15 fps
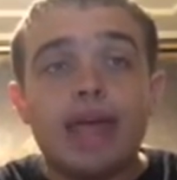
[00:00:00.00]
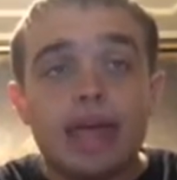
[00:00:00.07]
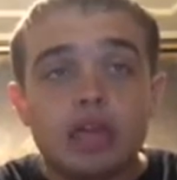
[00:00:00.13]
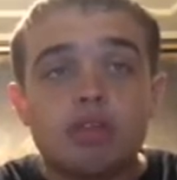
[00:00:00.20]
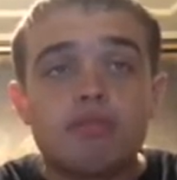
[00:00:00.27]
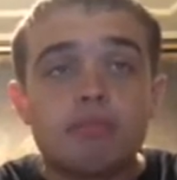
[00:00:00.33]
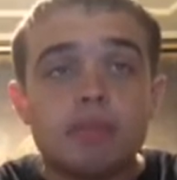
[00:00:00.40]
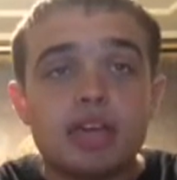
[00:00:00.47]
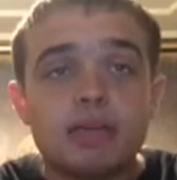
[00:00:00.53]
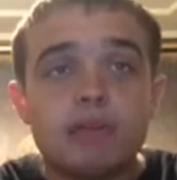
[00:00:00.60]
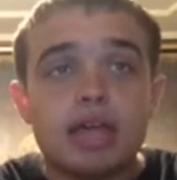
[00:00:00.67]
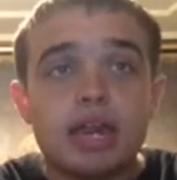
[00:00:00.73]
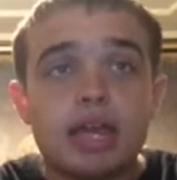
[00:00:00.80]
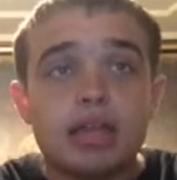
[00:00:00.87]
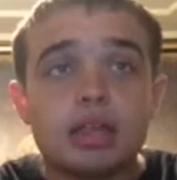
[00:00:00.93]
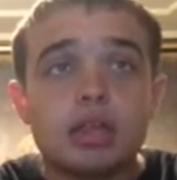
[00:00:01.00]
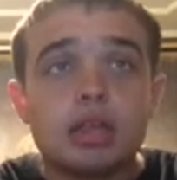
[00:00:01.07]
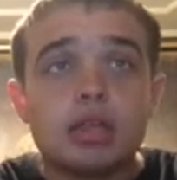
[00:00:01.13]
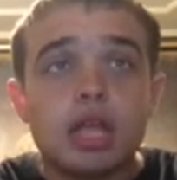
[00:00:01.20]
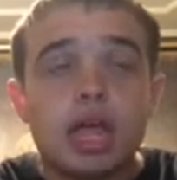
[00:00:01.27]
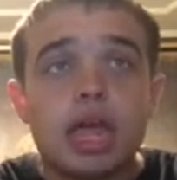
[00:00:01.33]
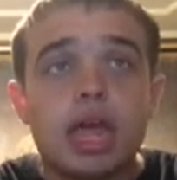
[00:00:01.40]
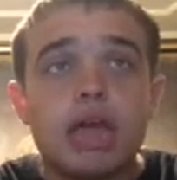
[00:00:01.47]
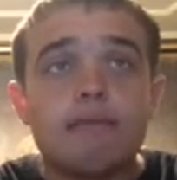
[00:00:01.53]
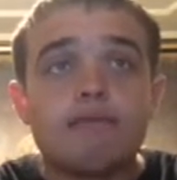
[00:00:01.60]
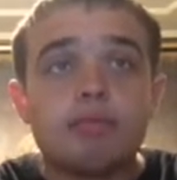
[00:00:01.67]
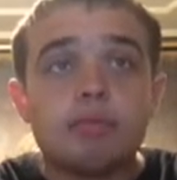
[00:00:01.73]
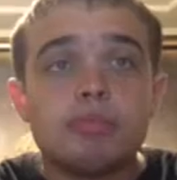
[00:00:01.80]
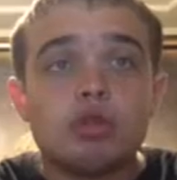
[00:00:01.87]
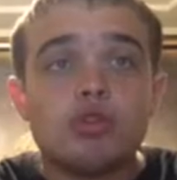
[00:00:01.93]
X from Mega Man X, and
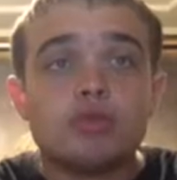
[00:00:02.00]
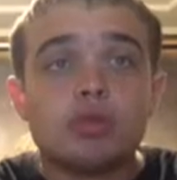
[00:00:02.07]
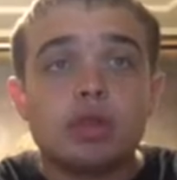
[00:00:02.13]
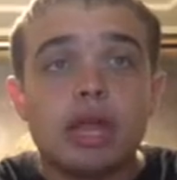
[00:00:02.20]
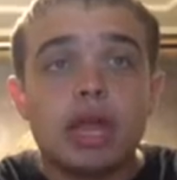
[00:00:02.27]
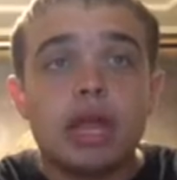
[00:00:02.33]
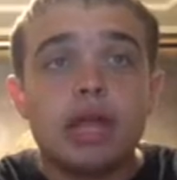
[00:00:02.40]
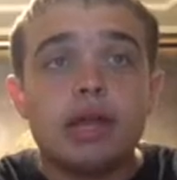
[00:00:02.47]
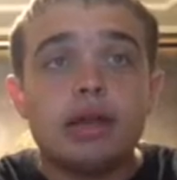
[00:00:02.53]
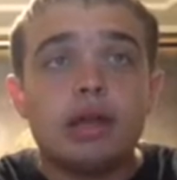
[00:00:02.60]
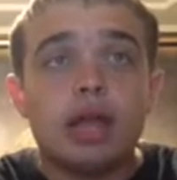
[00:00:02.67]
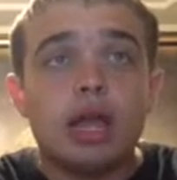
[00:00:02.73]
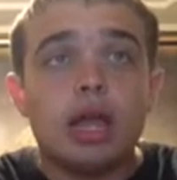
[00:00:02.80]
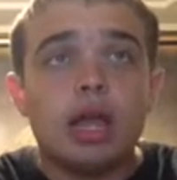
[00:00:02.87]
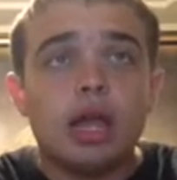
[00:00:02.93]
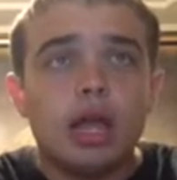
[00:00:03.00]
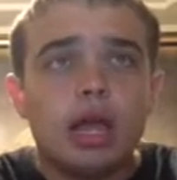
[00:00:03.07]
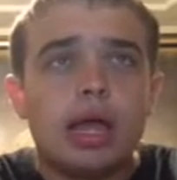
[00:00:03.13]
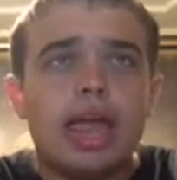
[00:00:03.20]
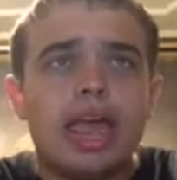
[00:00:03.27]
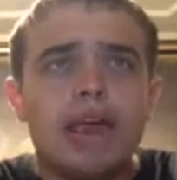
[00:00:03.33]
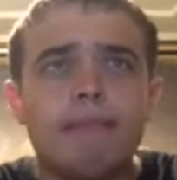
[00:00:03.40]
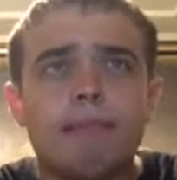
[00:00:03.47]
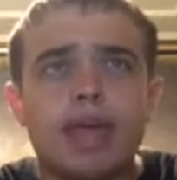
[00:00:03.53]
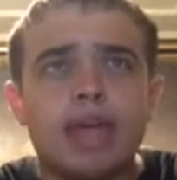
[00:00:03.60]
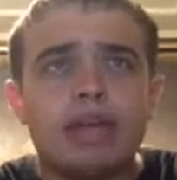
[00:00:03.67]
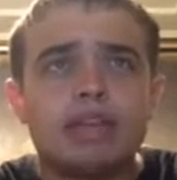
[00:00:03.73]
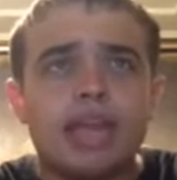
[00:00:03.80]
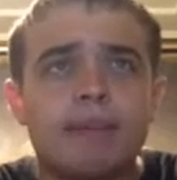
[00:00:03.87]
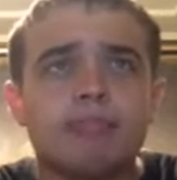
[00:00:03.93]
from the Marvel side,
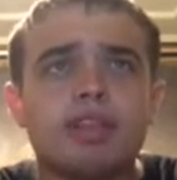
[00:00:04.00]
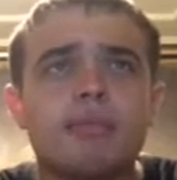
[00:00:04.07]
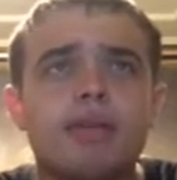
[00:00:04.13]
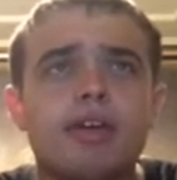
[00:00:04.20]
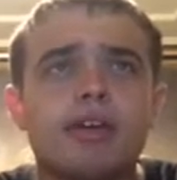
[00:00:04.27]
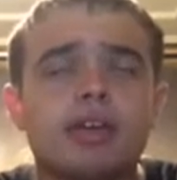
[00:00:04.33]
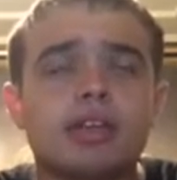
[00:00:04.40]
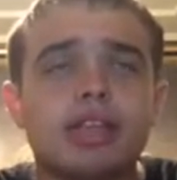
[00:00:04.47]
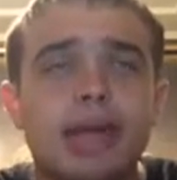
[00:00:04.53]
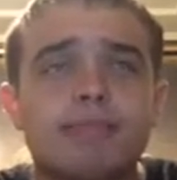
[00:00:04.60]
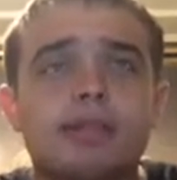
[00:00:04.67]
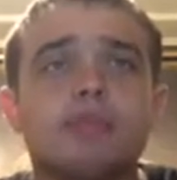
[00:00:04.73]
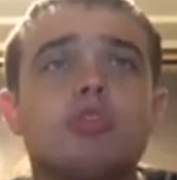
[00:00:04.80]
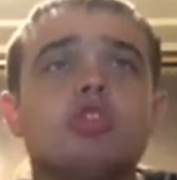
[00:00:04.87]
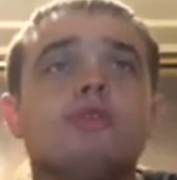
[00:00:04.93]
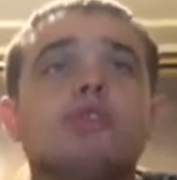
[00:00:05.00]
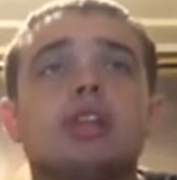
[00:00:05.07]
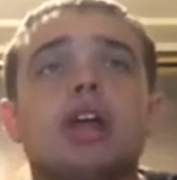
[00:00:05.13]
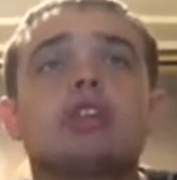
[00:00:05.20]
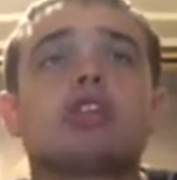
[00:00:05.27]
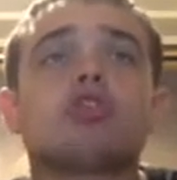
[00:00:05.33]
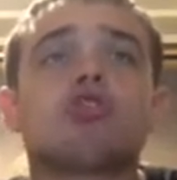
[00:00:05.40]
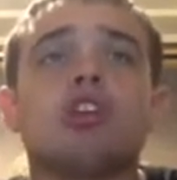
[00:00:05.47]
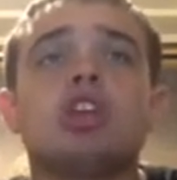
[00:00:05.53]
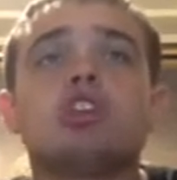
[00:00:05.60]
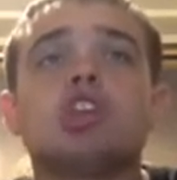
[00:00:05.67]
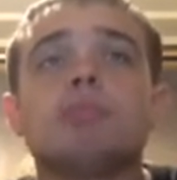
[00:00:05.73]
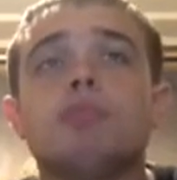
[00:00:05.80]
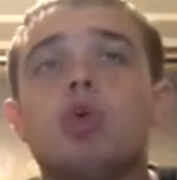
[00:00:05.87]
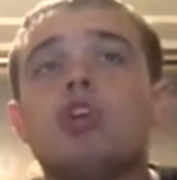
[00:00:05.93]
Ant-Man, Captain America, Captain Marvel, Doctor
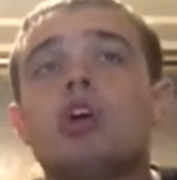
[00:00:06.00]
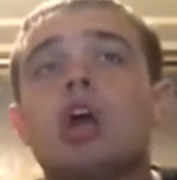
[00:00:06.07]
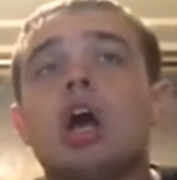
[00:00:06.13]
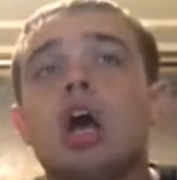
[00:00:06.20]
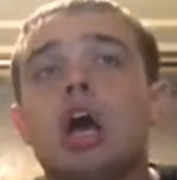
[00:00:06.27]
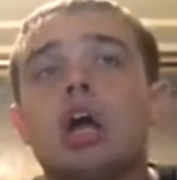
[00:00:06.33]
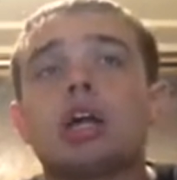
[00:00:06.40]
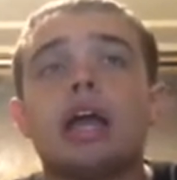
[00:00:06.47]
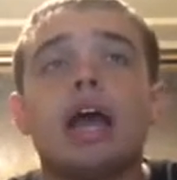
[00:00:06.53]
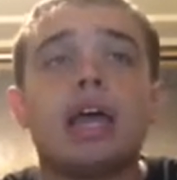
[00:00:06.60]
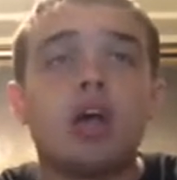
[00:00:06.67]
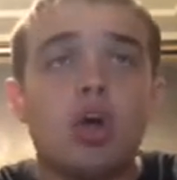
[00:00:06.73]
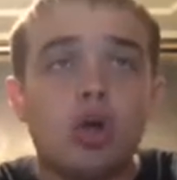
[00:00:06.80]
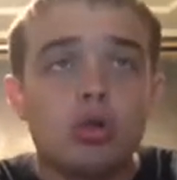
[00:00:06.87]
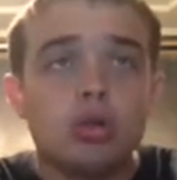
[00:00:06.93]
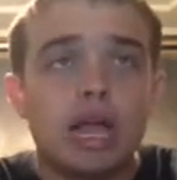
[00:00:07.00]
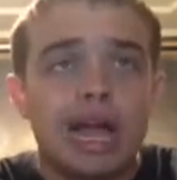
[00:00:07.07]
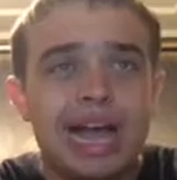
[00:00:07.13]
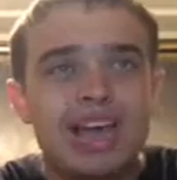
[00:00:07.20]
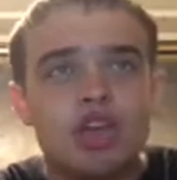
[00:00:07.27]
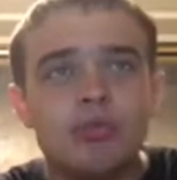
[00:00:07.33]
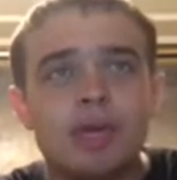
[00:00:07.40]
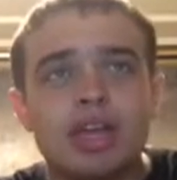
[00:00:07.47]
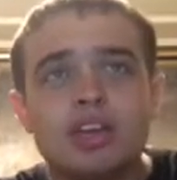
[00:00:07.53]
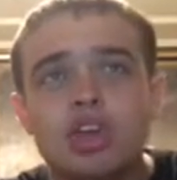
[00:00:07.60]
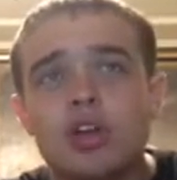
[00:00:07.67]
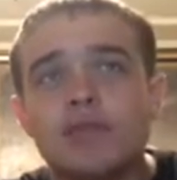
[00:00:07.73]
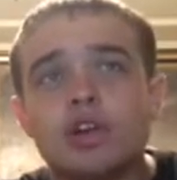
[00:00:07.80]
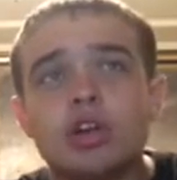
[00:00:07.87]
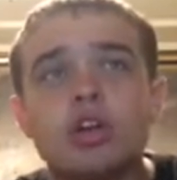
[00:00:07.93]
Strange, Gamora, Hawkeye, Hulk, Iron Man,
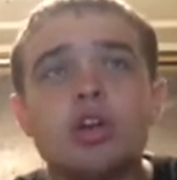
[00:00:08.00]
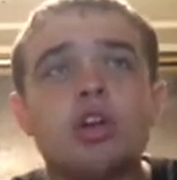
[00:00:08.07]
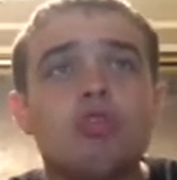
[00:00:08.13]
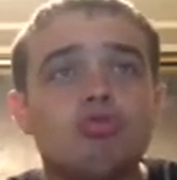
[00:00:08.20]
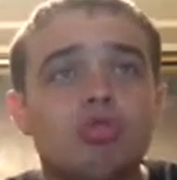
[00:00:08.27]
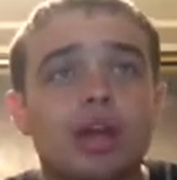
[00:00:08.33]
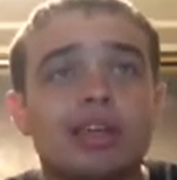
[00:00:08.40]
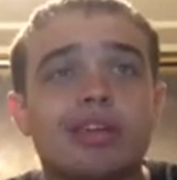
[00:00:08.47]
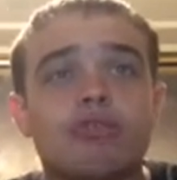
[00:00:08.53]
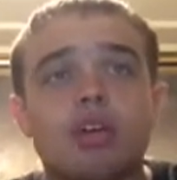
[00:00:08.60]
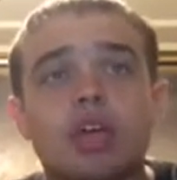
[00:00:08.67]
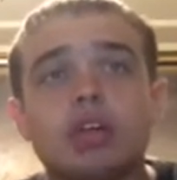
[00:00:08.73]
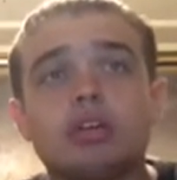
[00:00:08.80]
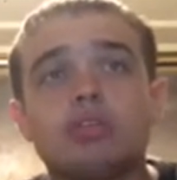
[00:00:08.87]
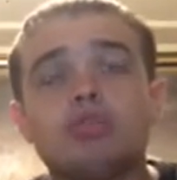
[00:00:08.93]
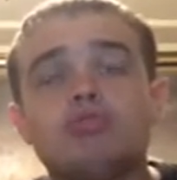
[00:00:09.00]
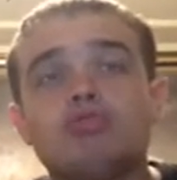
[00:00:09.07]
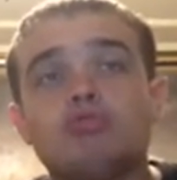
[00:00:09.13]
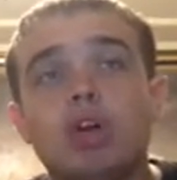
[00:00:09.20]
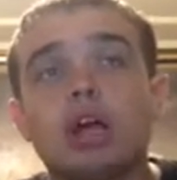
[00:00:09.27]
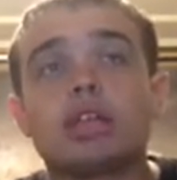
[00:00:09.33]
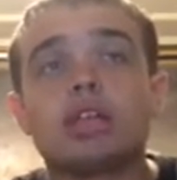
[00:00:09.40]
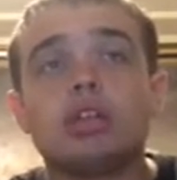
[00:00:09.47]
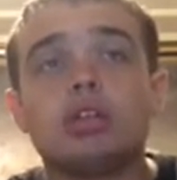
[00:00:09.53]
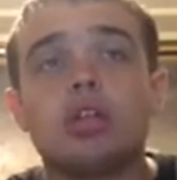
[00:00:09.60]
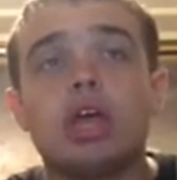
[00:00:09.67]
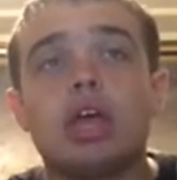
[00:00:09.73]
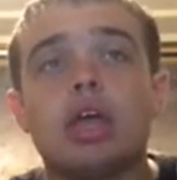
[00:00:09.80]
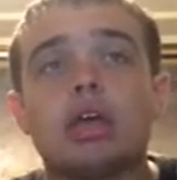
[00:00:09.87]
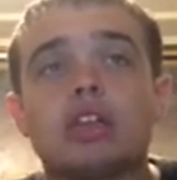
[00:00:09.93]
Nova, Rocket
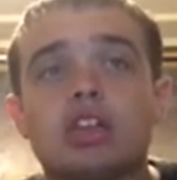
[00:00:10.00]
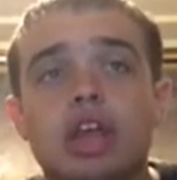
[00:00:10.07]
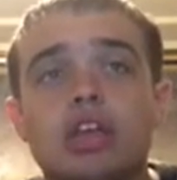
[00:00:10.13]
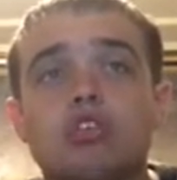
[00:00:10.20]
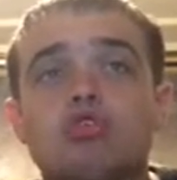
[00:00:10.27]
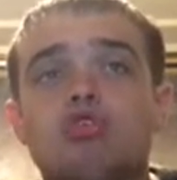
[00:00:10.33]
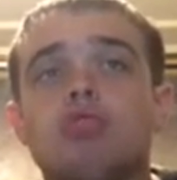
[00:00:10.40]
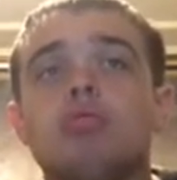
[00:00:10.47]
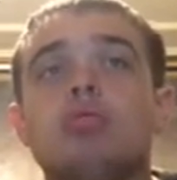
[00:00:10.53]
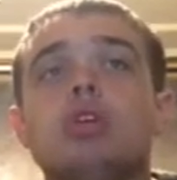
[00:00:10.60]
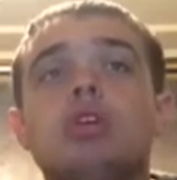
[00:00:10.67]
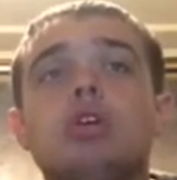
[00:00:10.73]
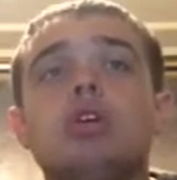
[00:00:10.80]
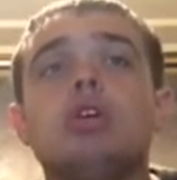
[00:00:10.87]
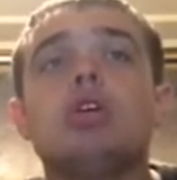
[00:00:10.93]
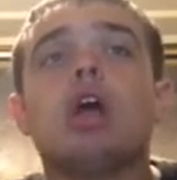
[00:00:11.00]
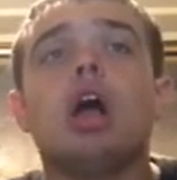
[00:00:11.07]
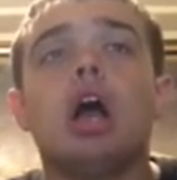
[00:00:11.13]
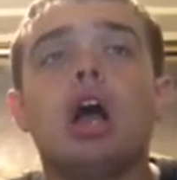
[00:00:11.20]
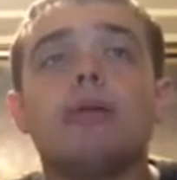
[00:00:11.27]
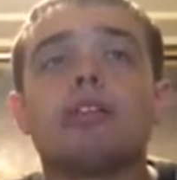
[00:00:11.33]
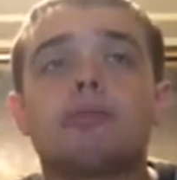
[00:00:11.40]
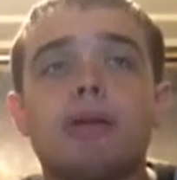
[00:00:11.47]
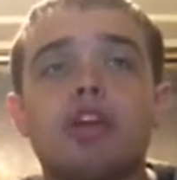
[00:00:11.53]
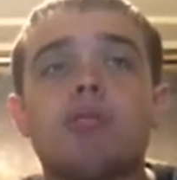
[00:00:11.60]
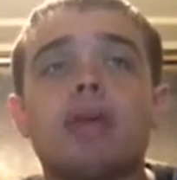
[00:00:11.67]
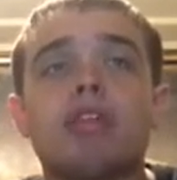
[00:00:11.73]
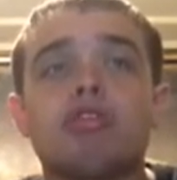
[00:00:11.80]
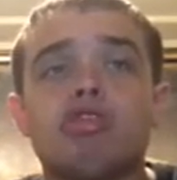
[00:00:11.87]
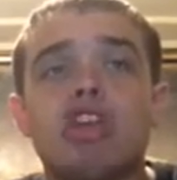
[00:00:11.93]
slash Groot, Spider-Man,